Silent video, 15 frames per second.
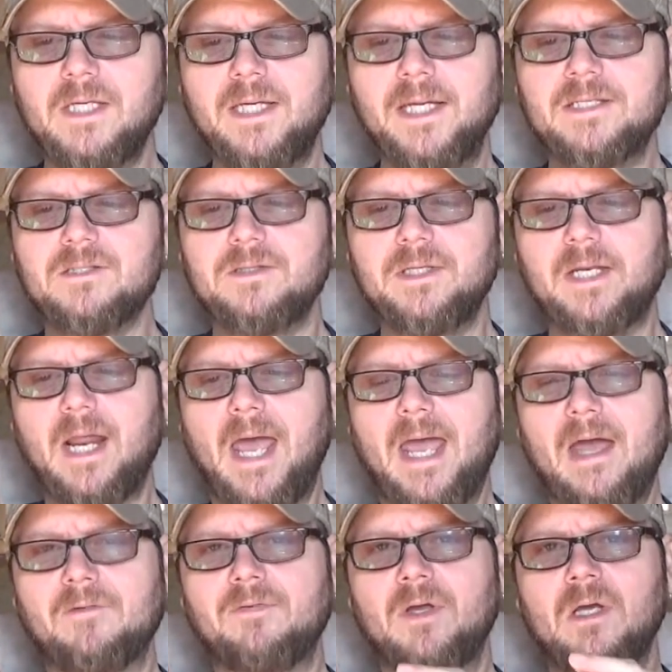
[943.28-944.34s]
kits that
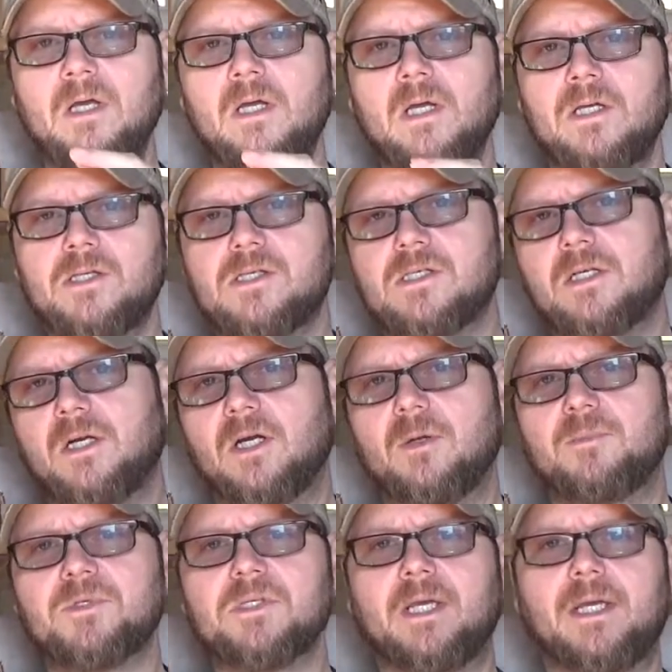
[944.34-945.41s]
have
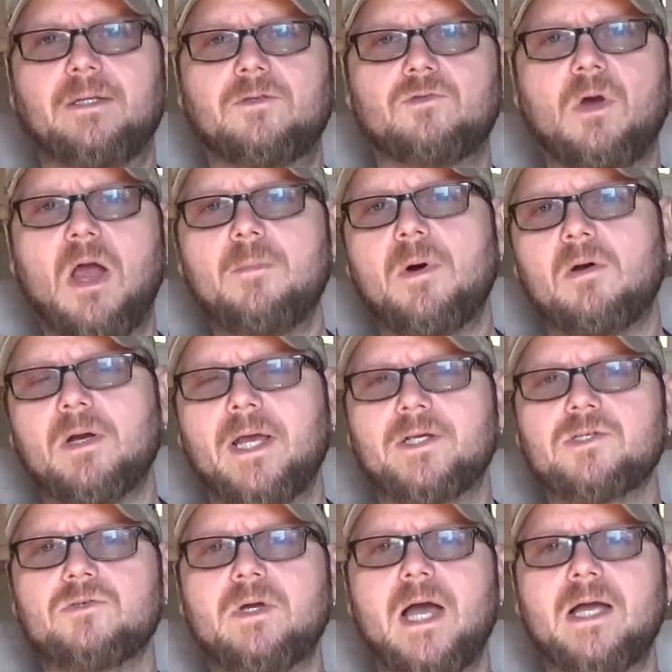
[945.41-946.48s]
syrups and dry malt
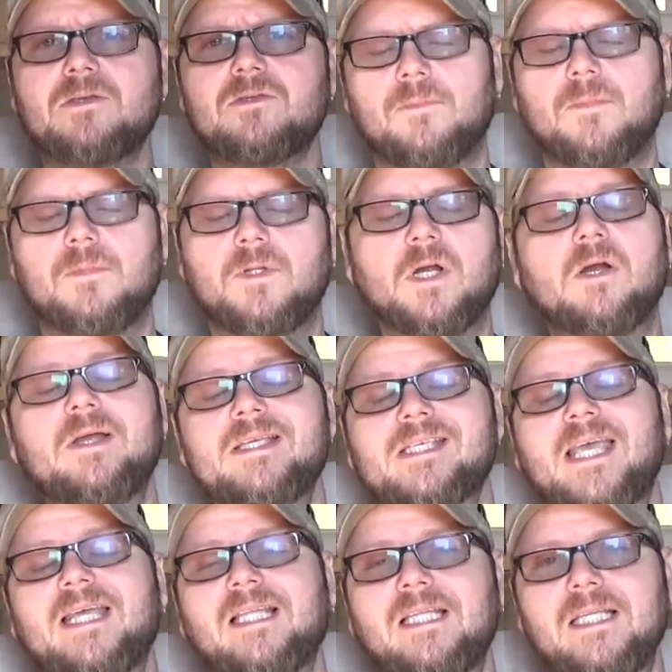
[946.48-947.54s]
extracts. There is
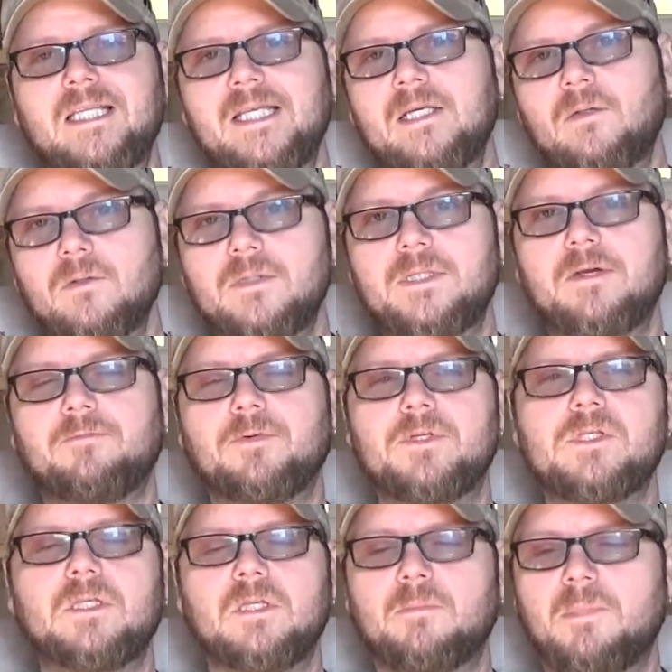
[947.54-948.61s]
a little
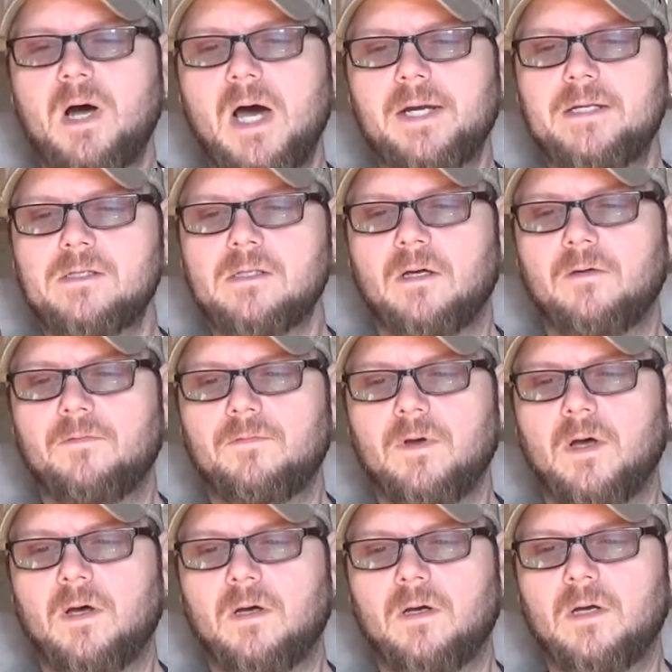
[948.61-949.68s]
difference in the bodies of
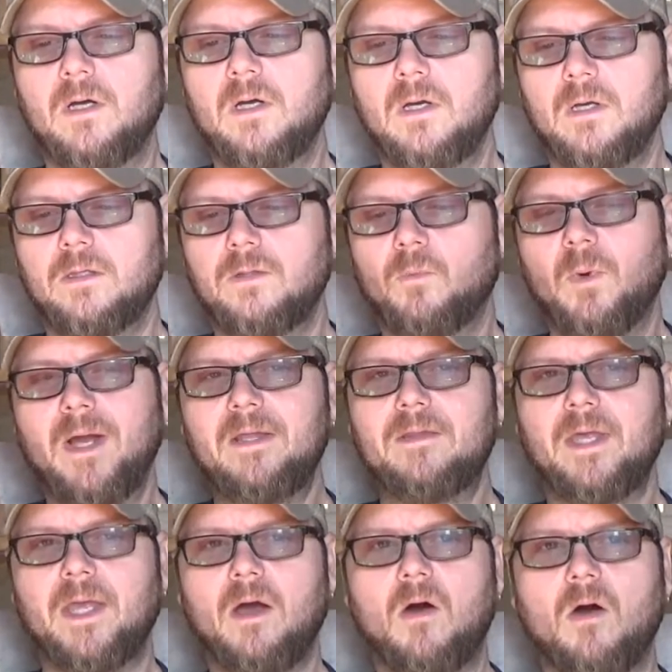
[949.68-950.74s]
the way
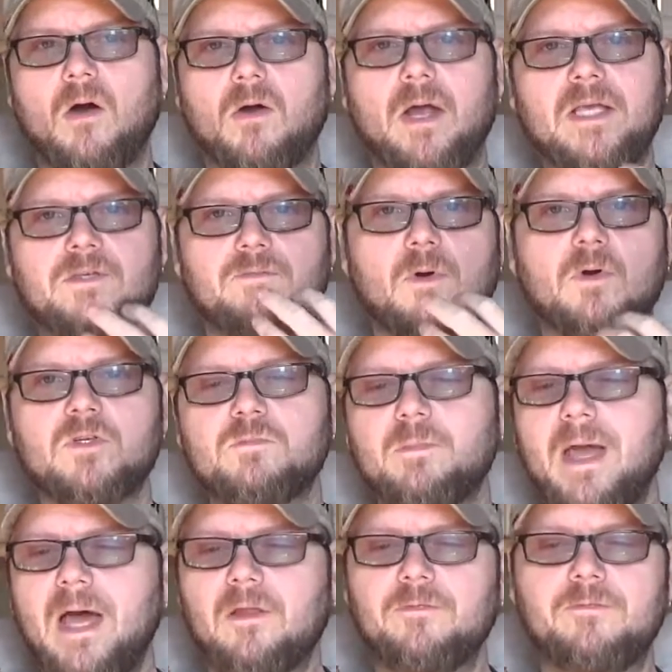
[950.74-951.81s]
they are as far as
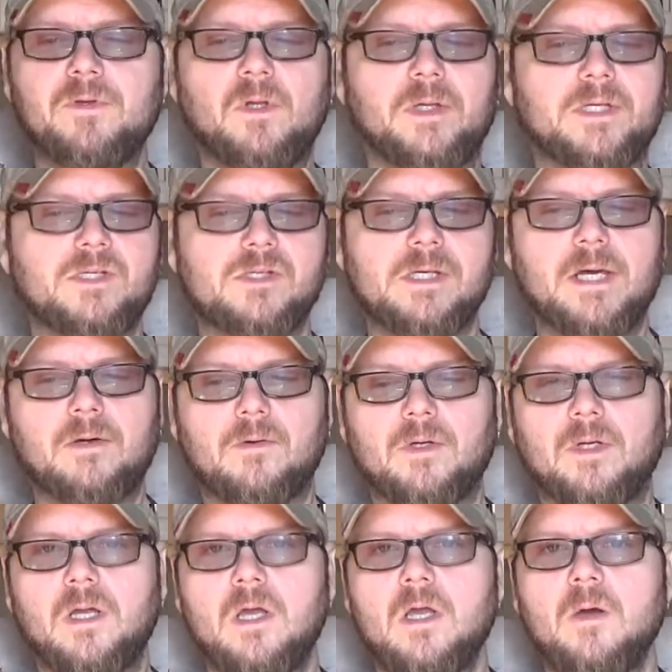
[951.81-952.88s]
mouthfeel,
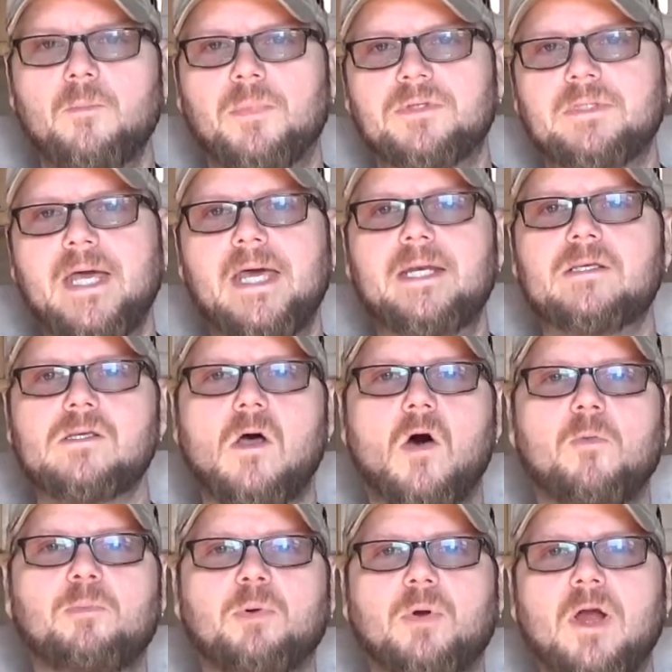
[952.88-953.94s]
etc. But that is
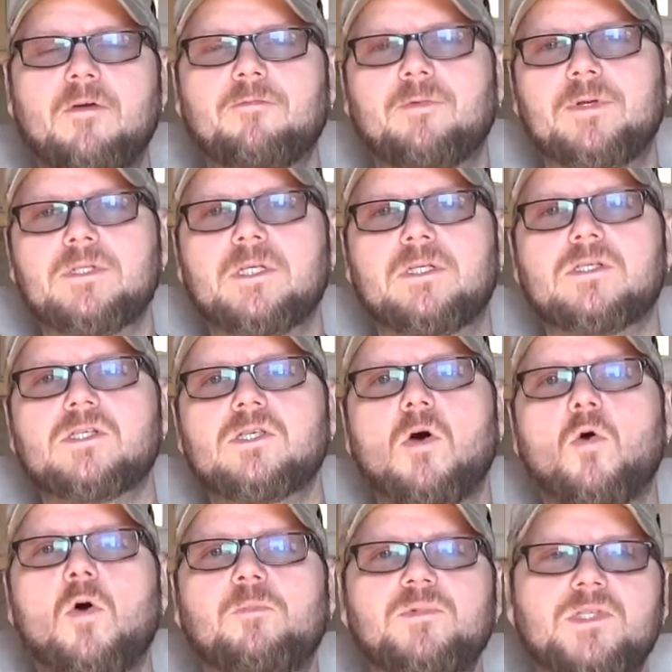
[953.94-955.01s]
all preference and
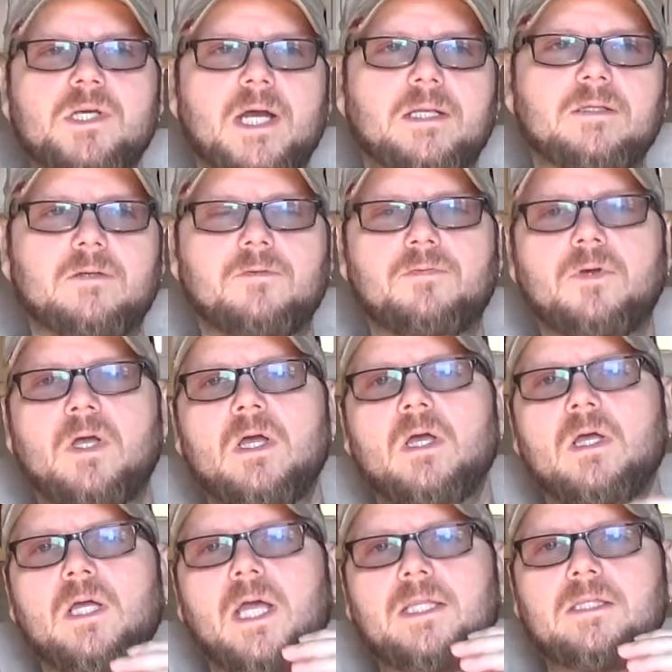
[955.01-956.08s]
so objective,
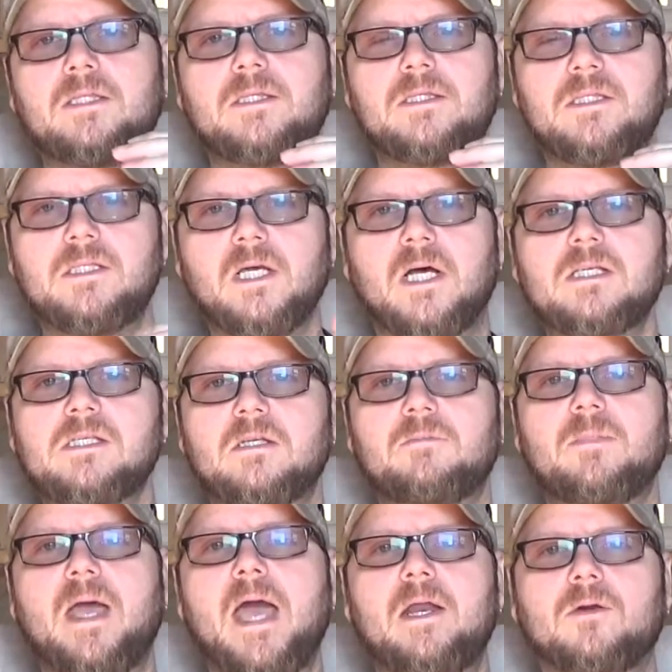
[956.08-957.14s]
it doesn't
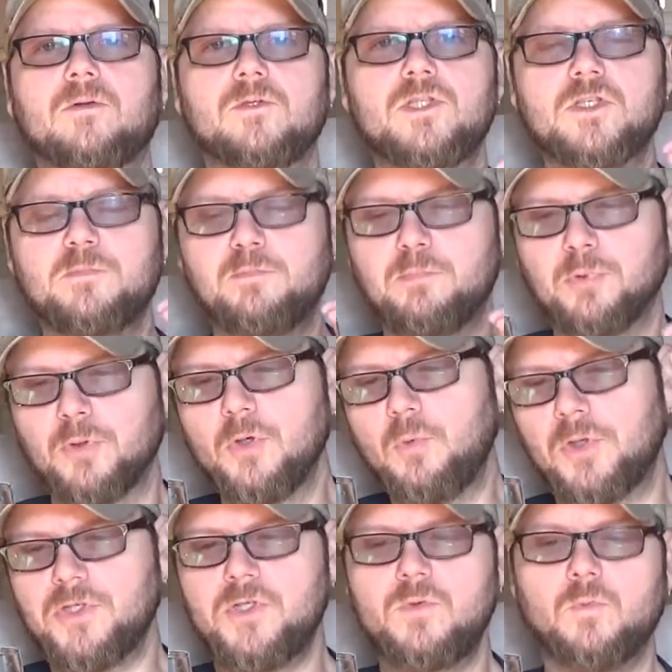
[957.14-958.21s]
matter. Just brew
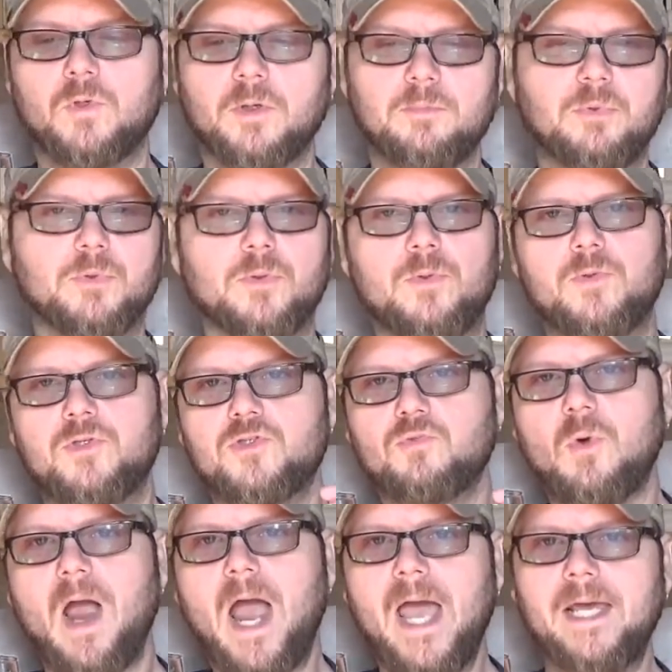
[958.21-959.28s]
what you want to brew.
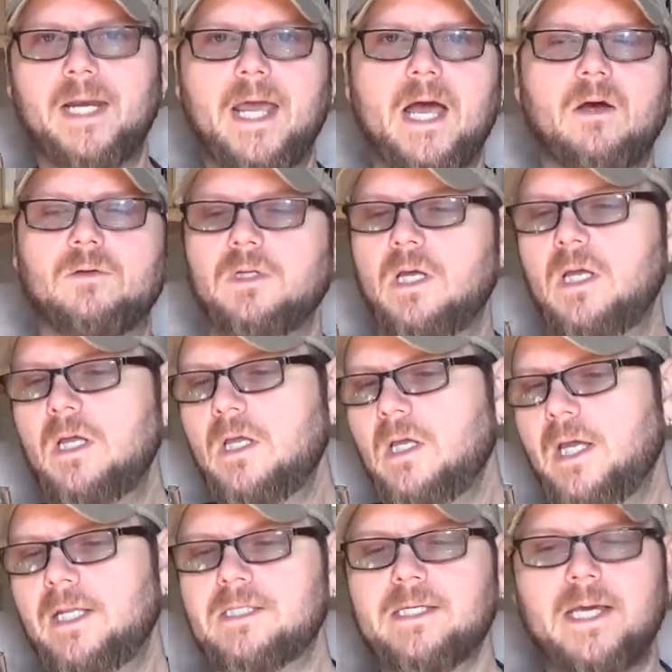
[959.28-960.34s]
Try it out.
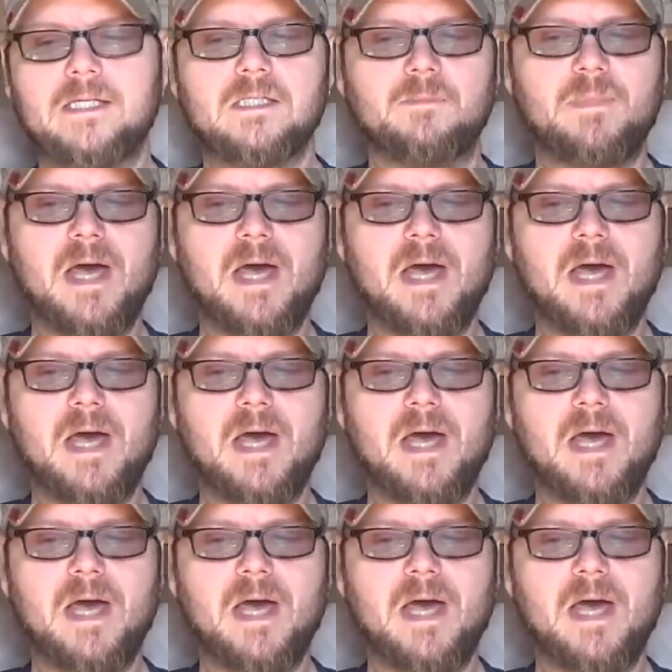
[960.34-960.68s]
It takes